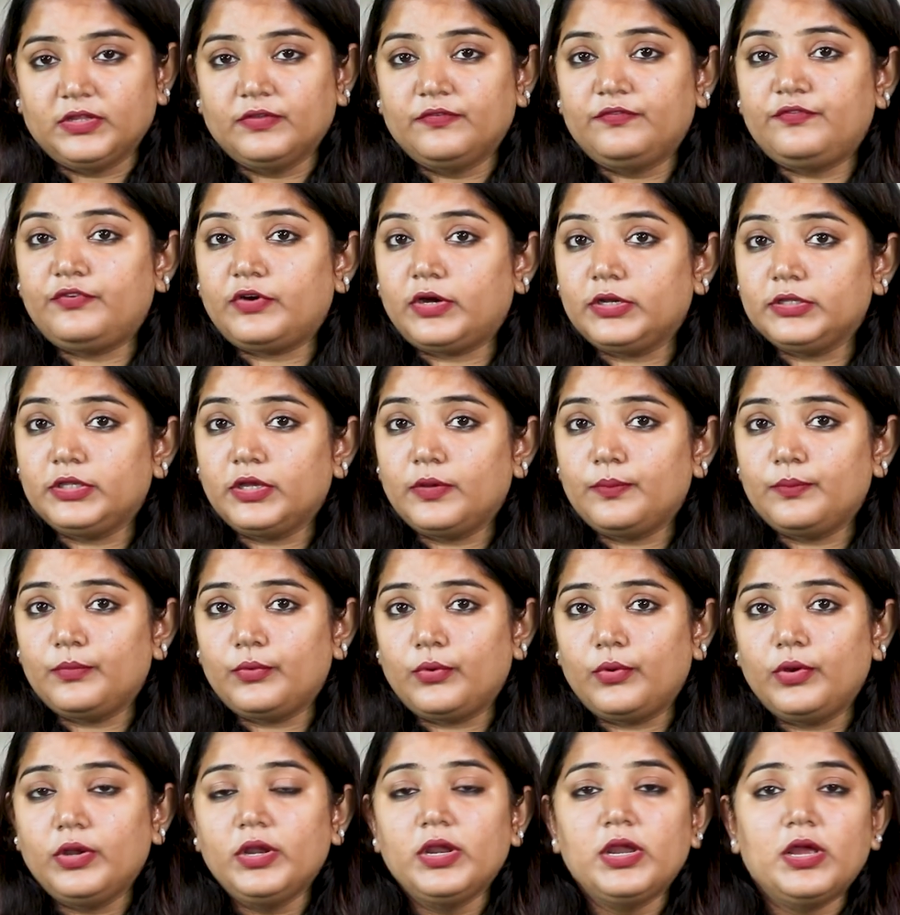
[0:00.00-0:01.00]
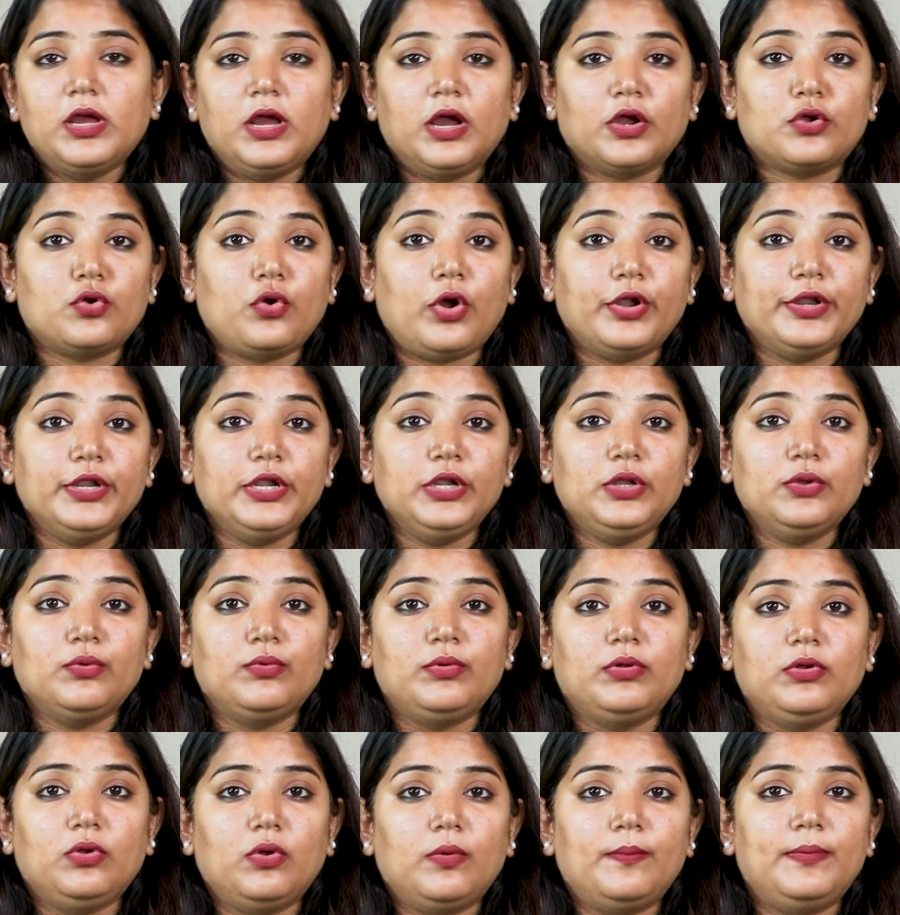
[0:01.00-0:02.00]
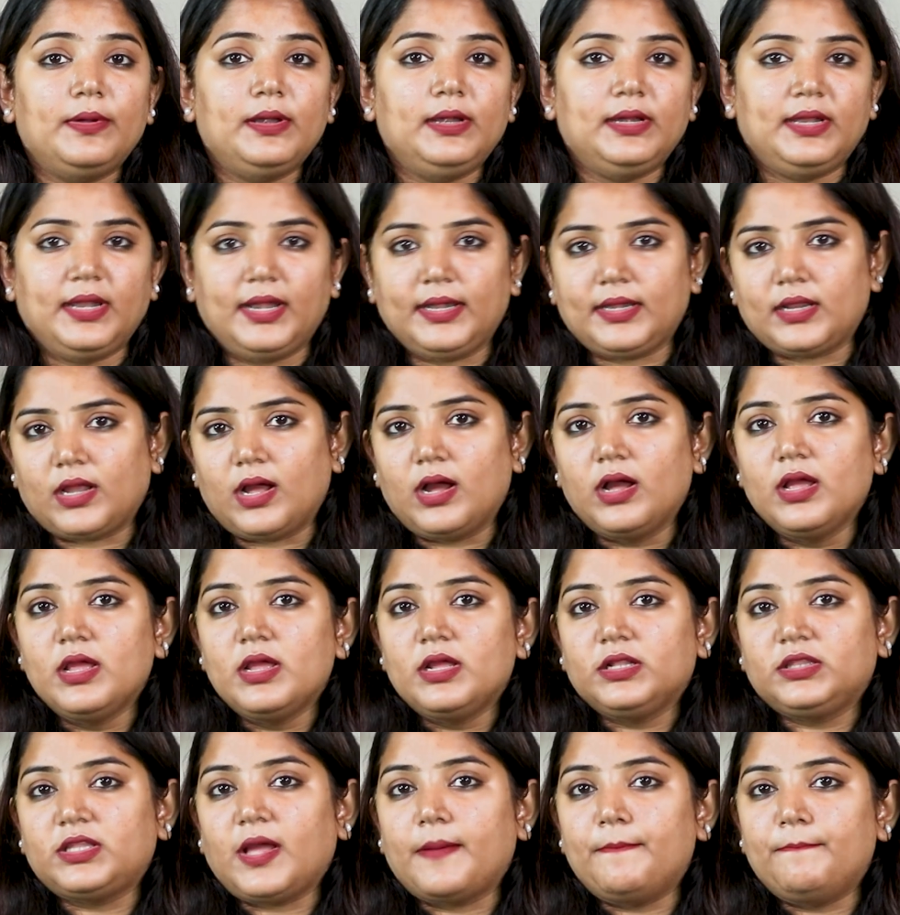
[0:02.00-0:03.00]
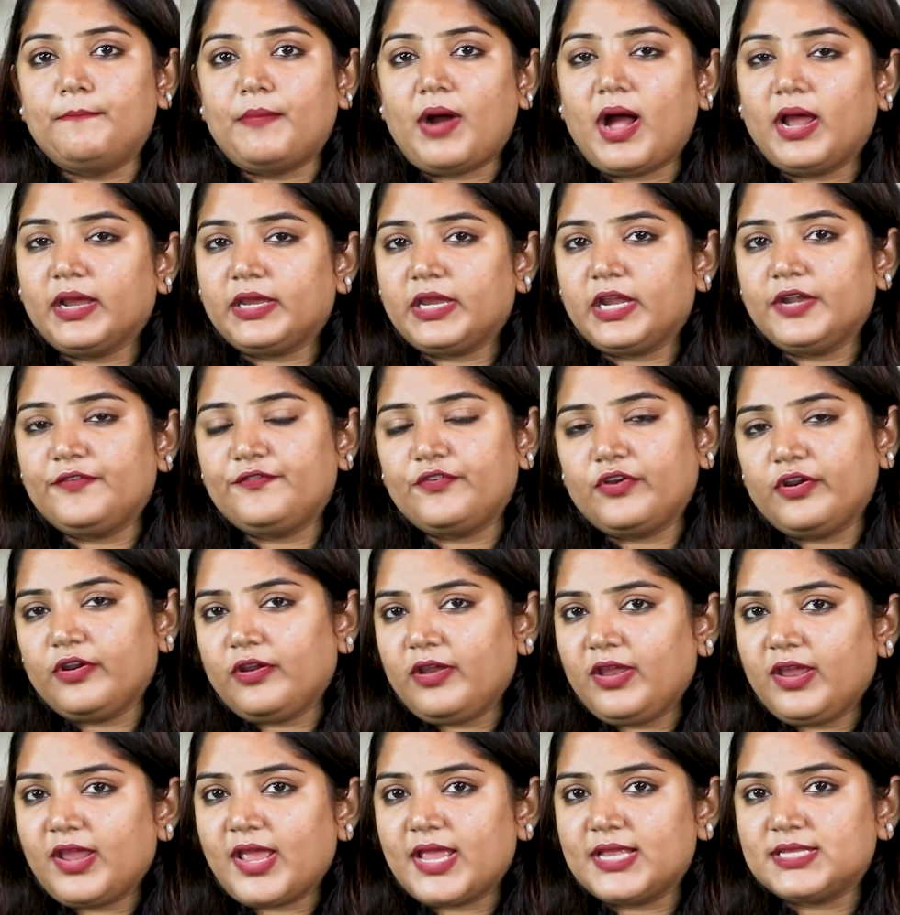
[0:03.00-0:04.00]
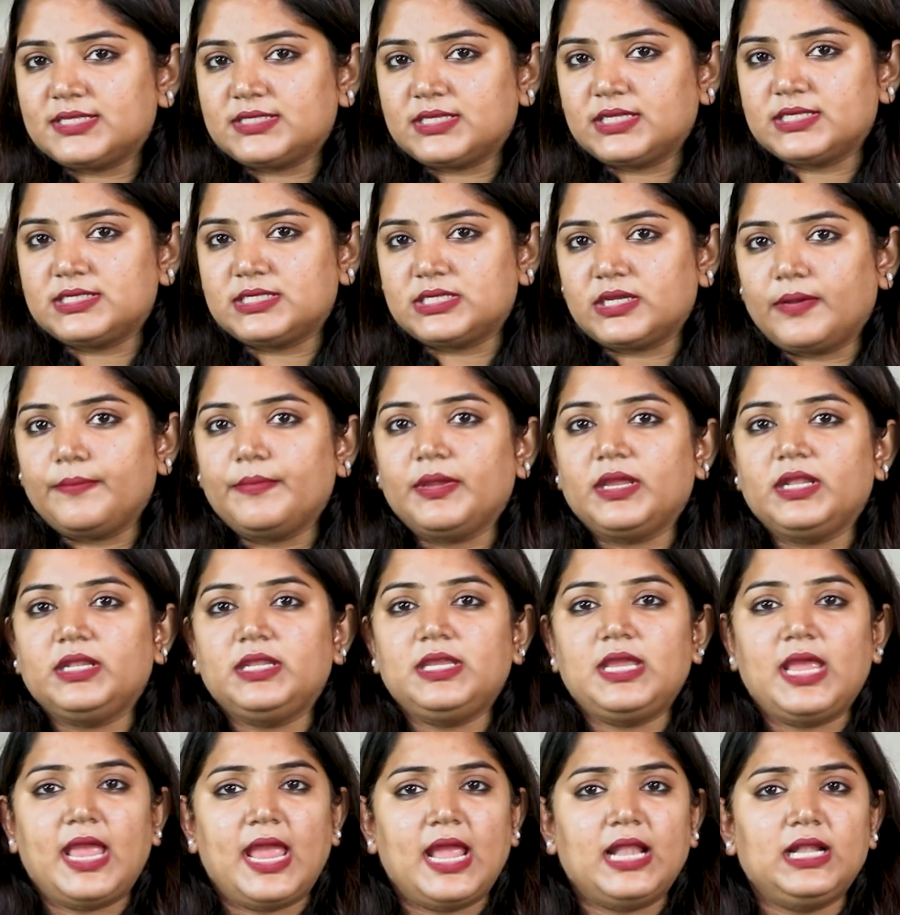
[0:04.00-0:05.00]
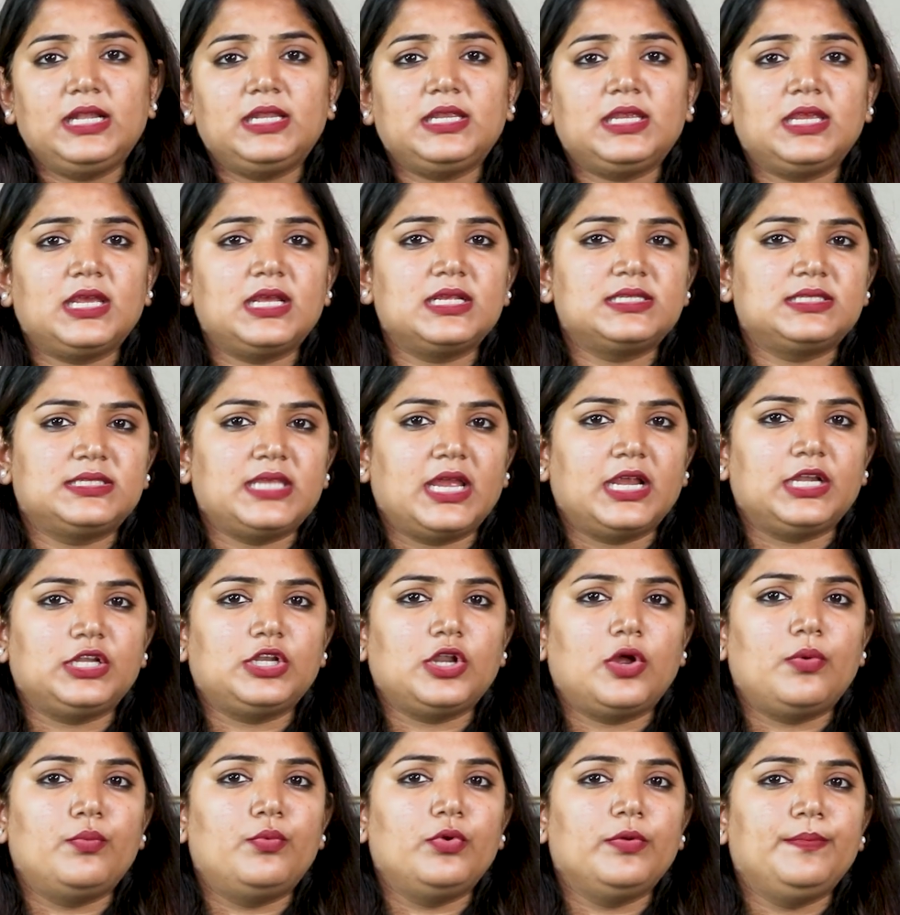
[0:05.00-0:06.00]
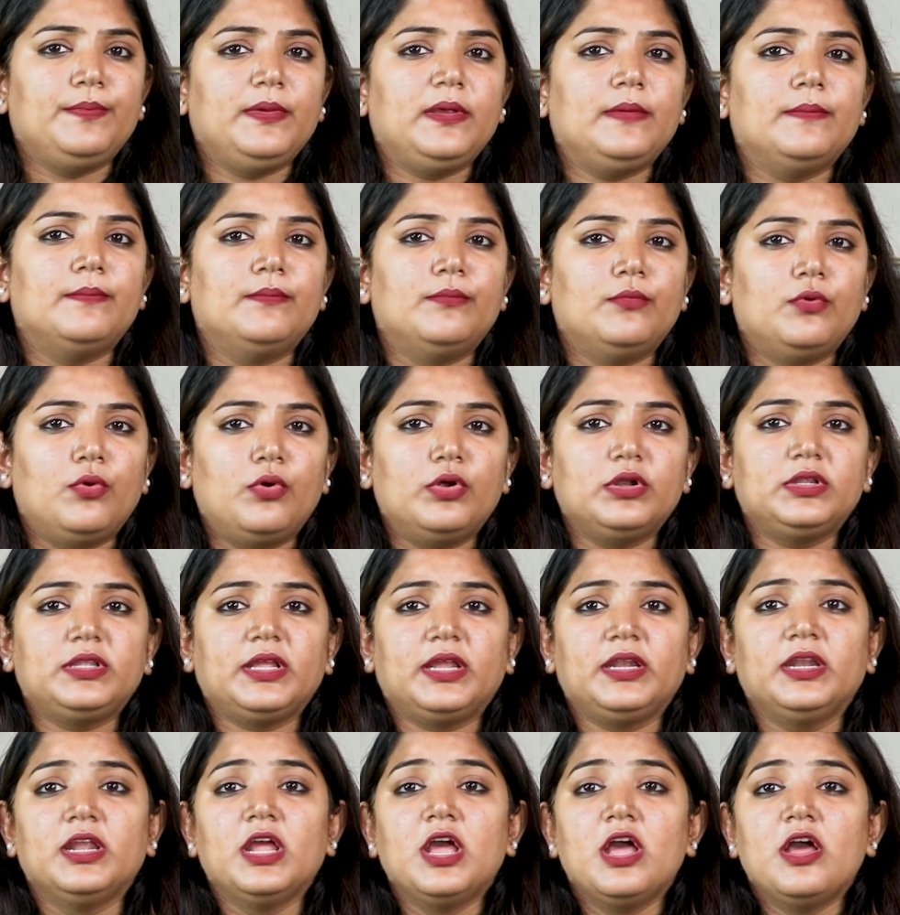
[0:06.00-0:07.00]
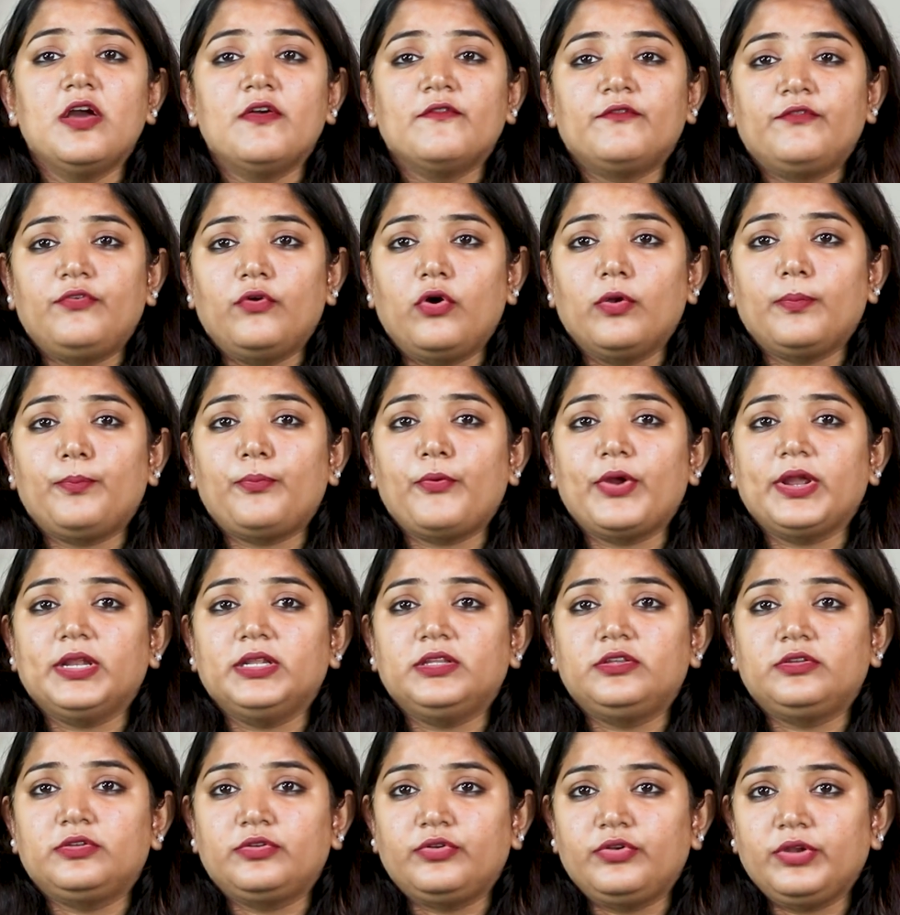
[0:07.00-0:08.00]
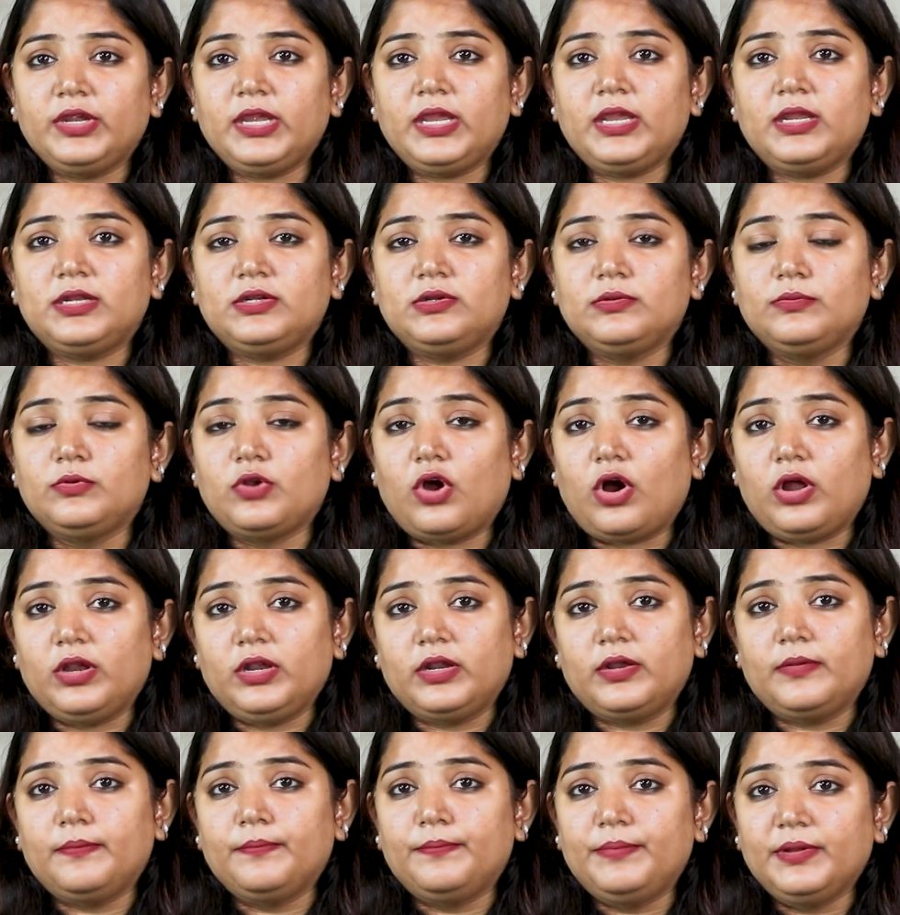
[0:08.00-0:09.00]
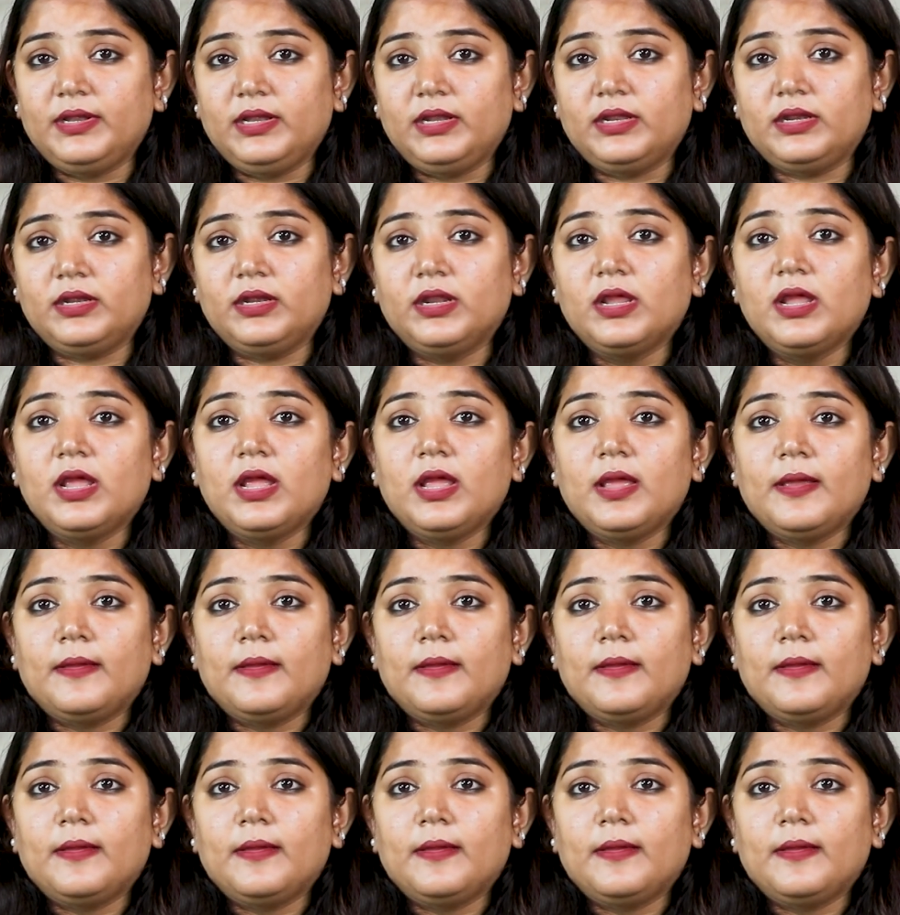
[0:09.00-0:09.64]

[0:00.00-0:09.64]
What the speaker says: Furthermore, according to global data, the market for AI system in the healthcare sector would be more than $4.3 billion